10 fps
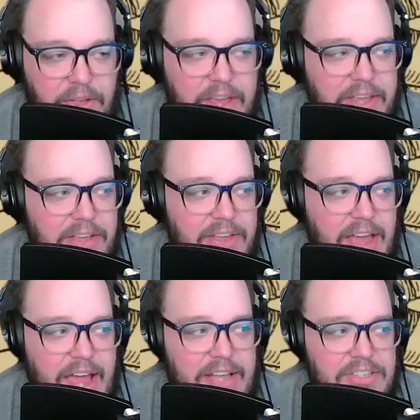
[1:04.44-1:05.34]
like
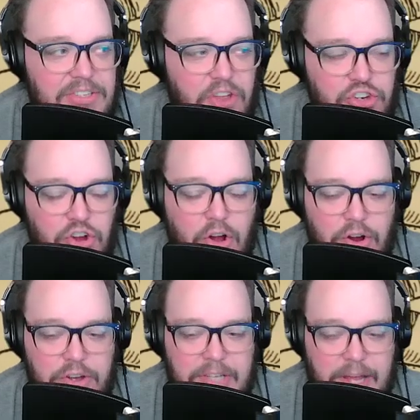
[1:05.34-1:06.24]
had such a
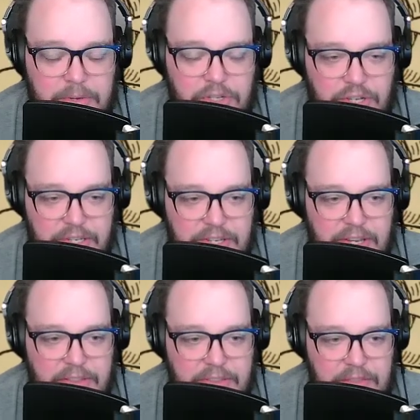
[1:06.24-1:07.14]
hard time
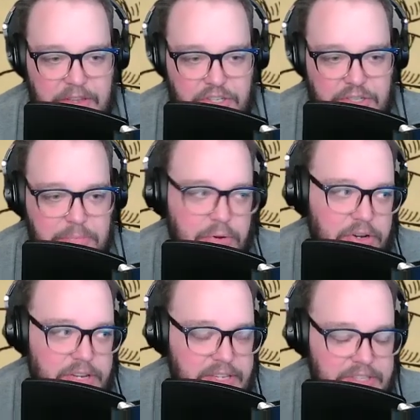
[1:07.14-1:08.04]
adjusting that they just
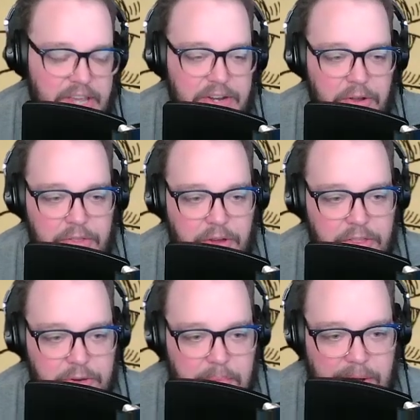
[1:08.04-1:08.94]
put his head
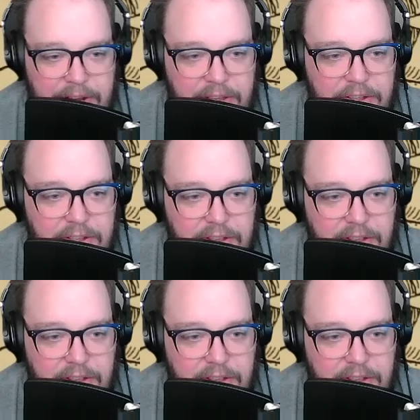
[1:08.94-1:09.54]
on their body.